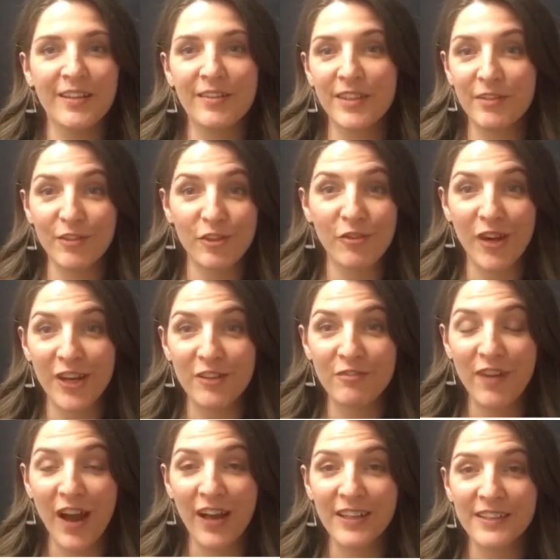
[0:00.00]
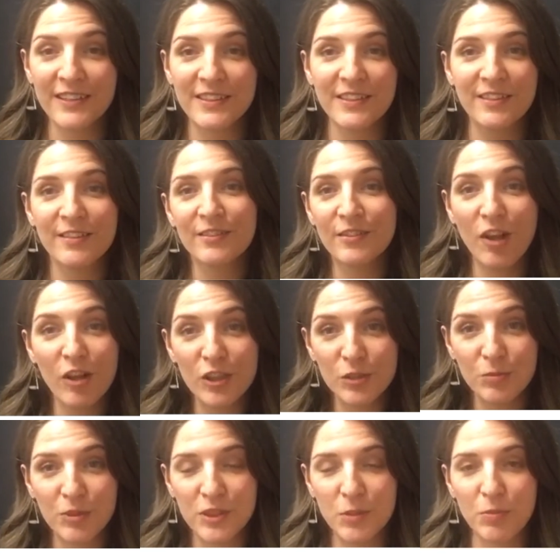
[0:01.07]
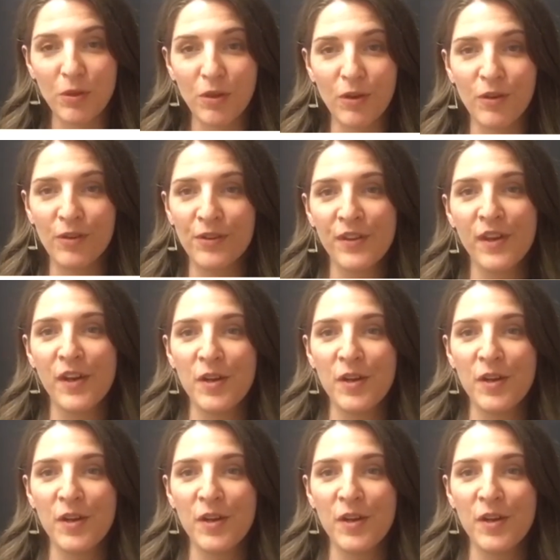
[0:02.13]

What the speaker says: giving great advice, knowledgeable support,